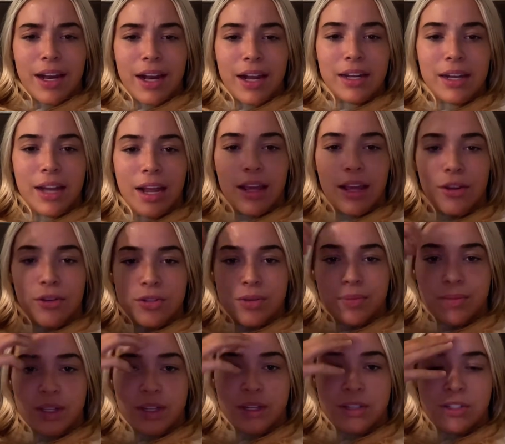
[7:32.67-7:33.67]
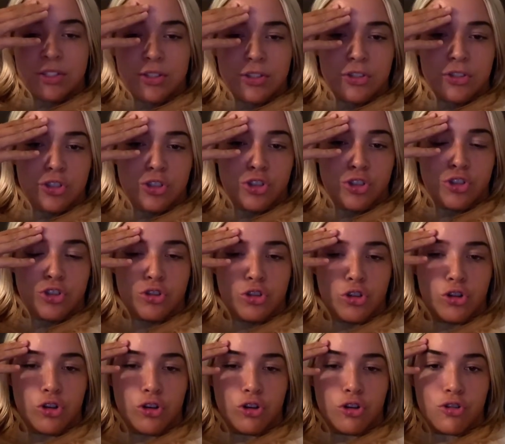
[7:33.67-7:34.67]
Can I date you? Someone said,
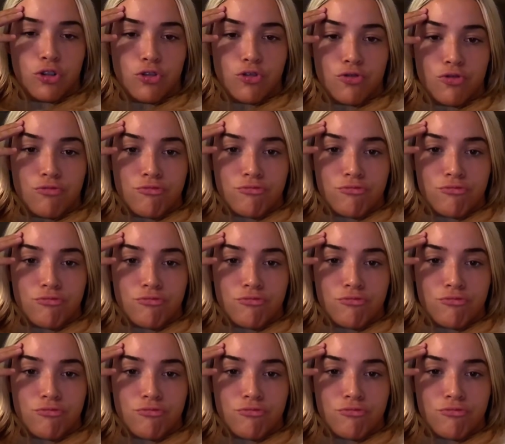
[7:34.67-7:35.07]
sure.